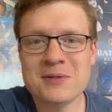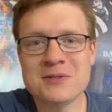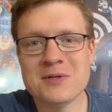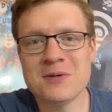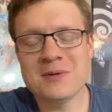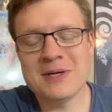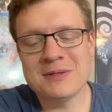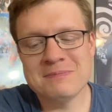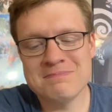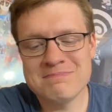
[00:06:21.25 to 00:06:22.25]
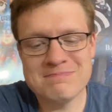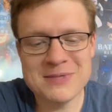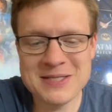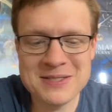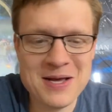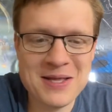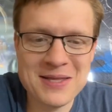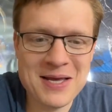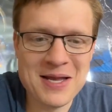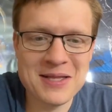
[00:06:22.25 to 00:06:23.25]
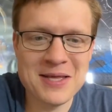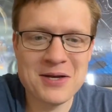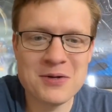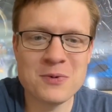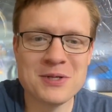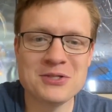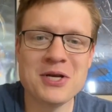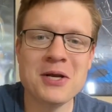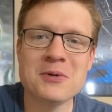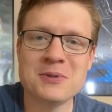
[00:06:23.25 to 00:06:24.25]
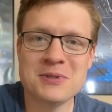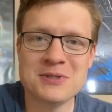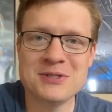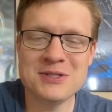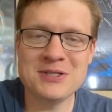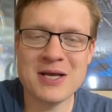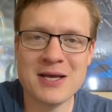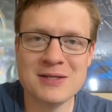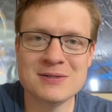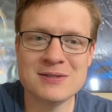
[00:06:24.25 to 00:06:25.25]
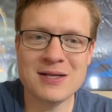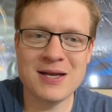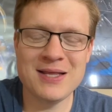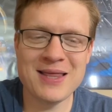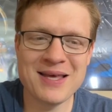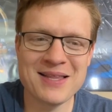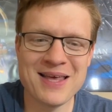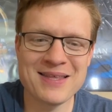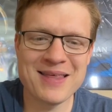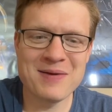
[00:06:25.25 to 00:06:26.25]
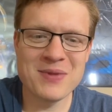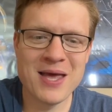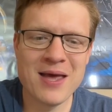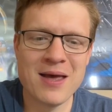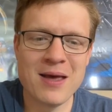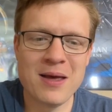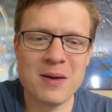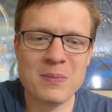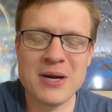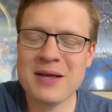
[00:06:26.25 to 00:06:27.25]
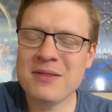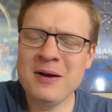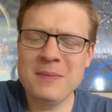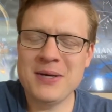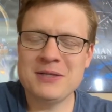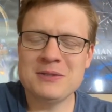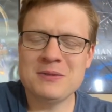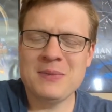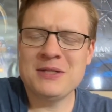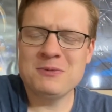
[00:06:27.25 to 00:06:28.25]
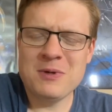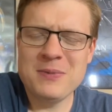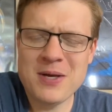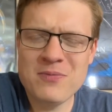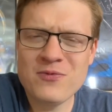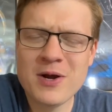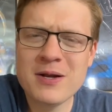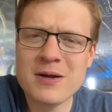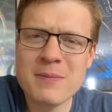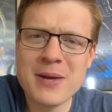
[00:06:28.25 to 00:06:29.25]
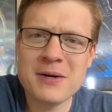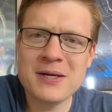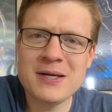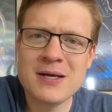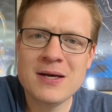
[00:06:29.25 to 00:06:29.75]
So it's not the kind of thing to where the channel could sustain anything like that. But I thought I might as well be upfront about it.